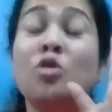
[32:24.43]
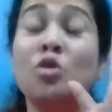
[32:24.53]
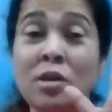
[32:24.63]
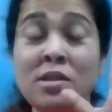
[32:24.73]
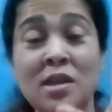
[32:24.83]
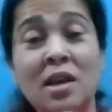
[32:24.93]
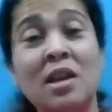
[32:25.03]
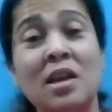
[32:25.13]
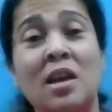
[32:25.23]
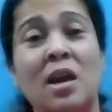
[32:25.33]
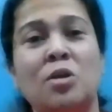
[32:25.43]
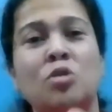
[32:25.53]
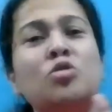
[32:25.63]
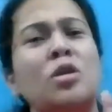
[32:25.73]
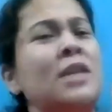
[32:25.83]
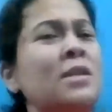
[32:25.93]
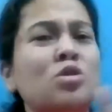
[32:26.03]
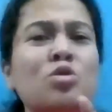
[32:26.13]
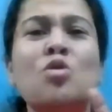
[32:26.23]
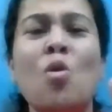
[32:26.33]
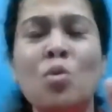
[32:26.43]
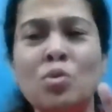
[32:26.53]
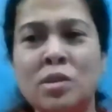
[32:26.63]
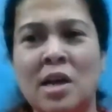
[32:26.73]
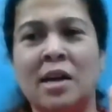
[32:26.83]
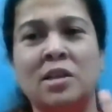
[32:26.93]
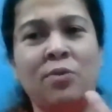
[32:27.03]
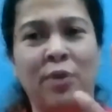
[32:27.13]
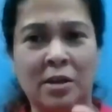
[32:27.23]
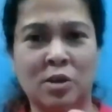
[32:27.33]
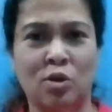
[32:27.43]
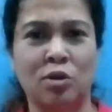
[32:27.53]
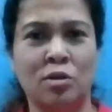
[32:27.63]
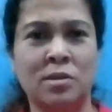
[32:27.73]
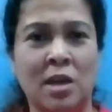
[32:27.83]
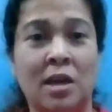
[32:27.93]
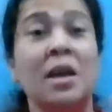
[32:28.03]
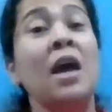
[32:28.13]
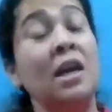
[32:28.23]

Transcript: To isi liye you, it has no side effects on your skin.